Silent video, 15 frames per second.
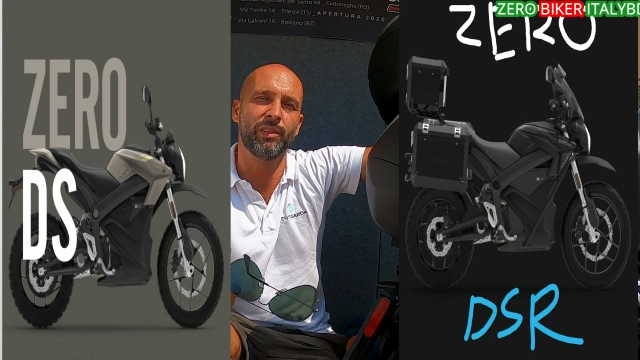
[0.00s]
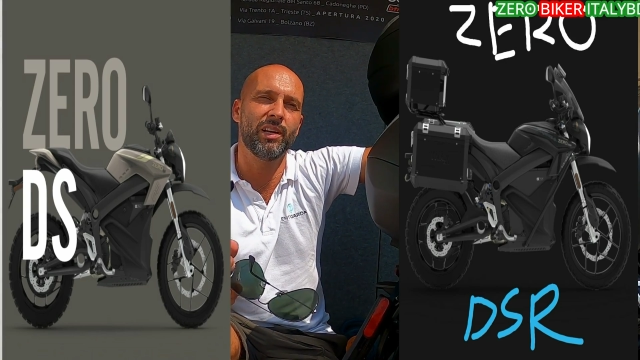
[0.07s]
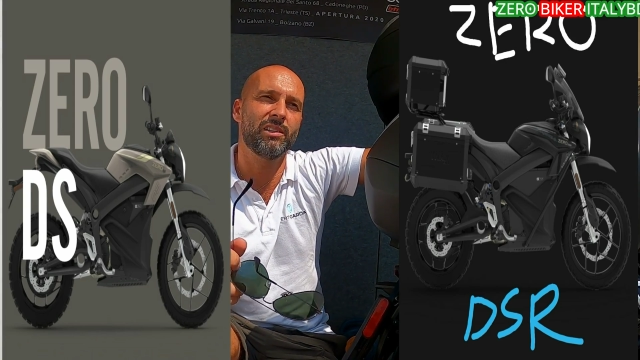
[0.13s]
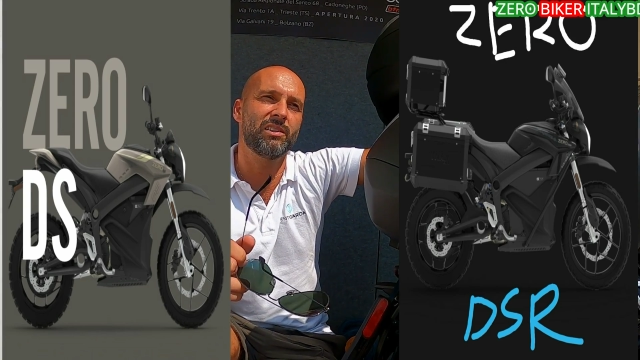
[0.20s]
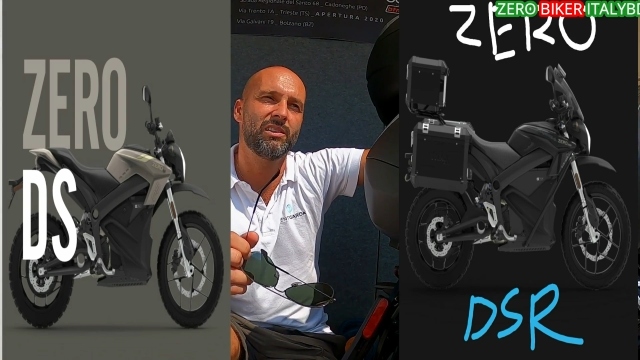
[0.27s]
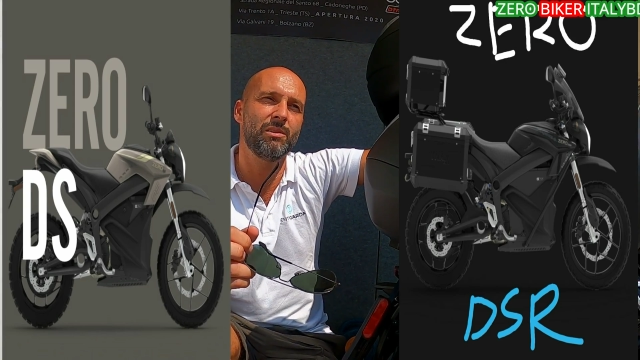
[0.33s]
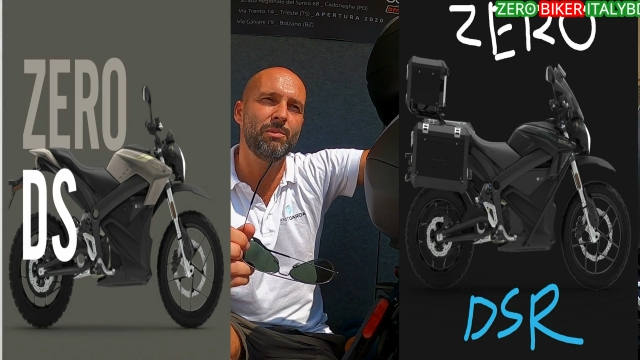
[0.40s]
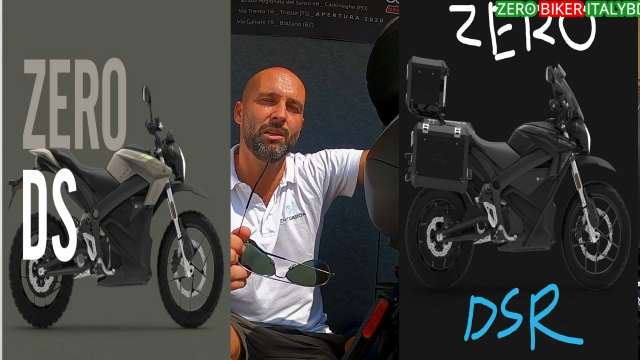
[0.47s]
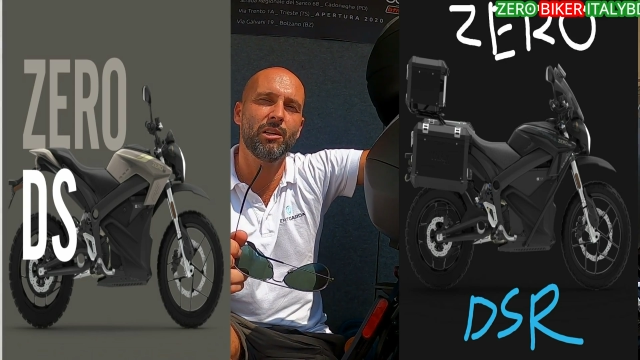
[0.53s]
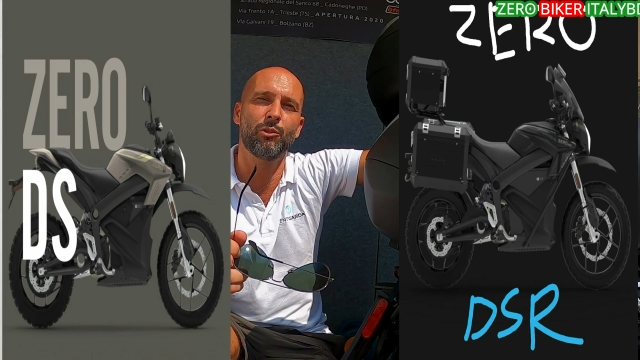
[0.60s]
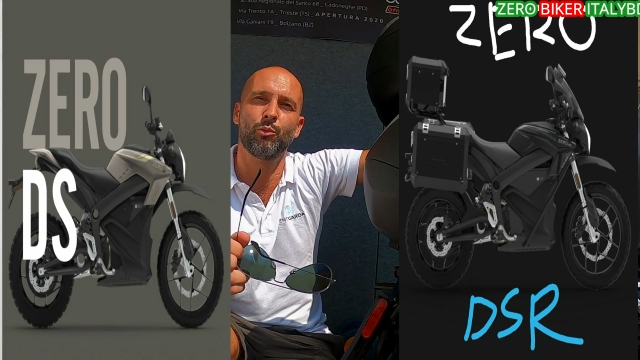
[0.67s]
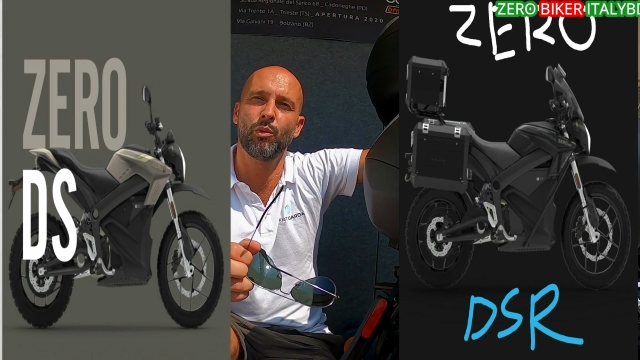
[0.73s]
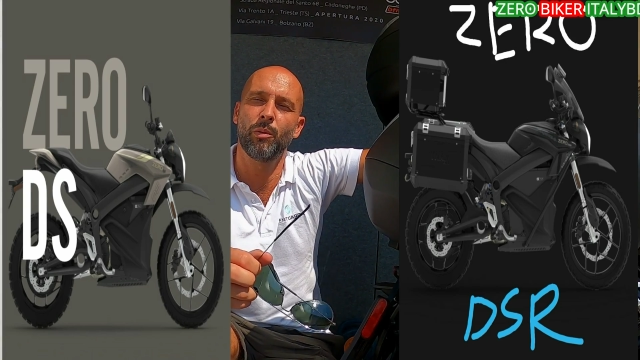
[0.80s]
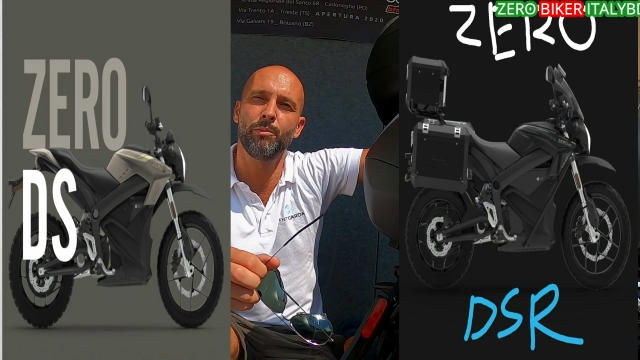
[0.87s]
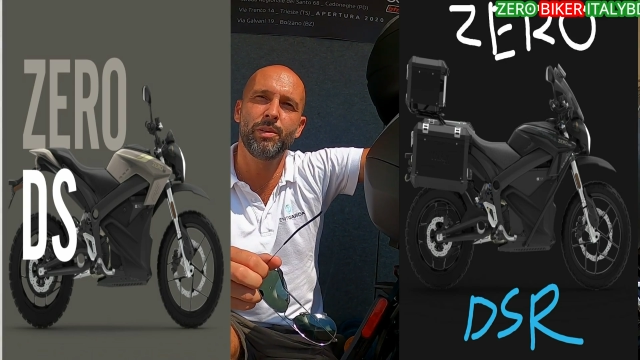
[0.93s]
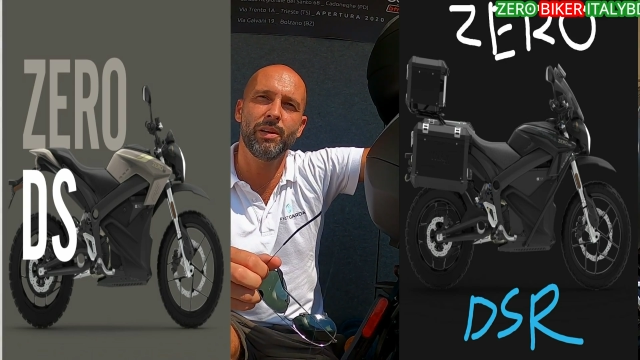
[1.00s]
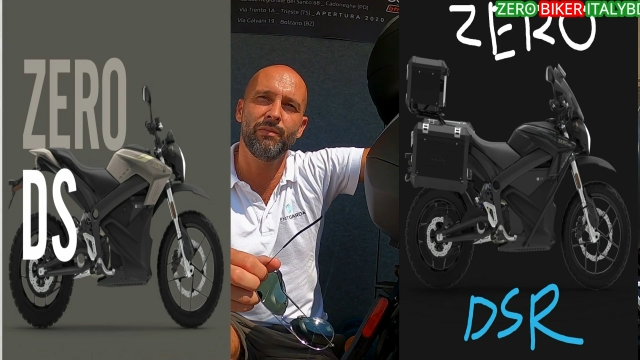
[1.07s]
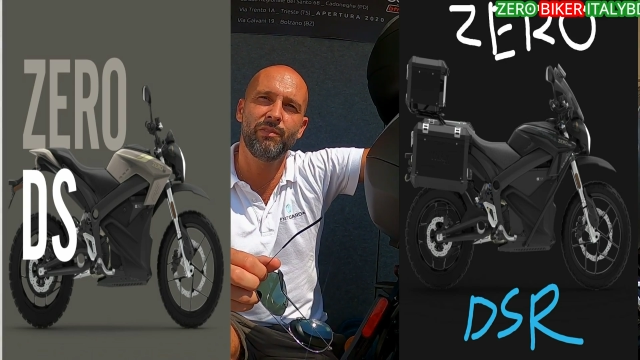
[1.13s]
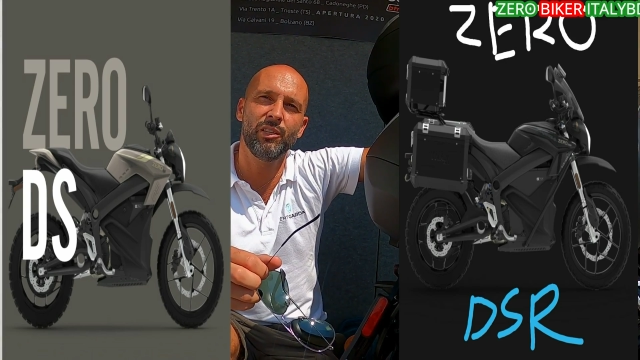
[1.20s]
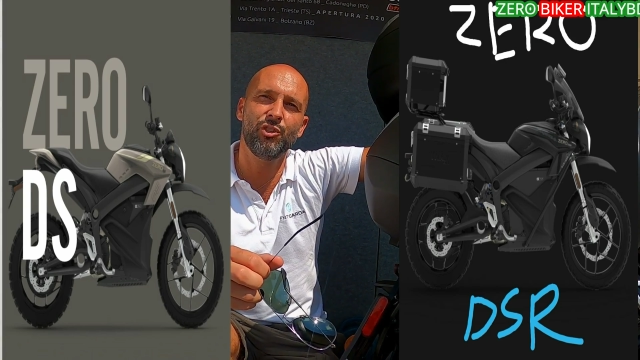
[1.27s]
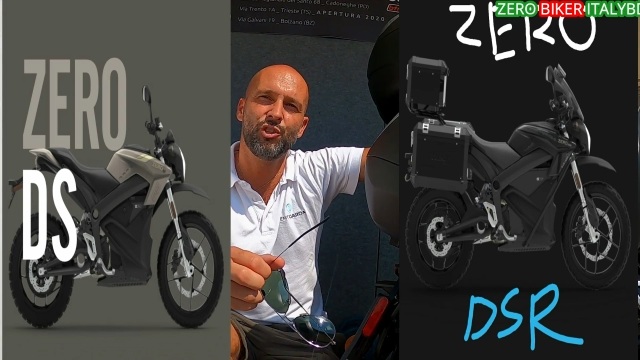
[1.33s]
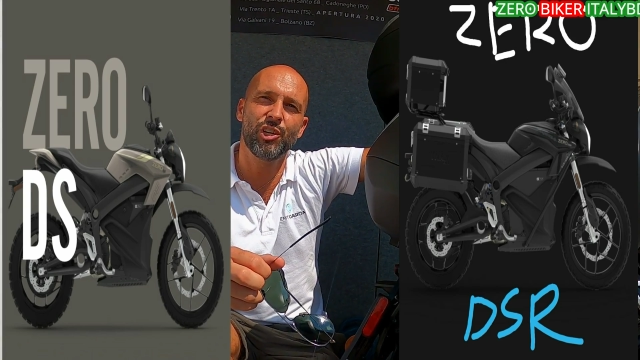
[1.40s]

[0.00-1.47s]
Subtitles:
They are similar to a BMW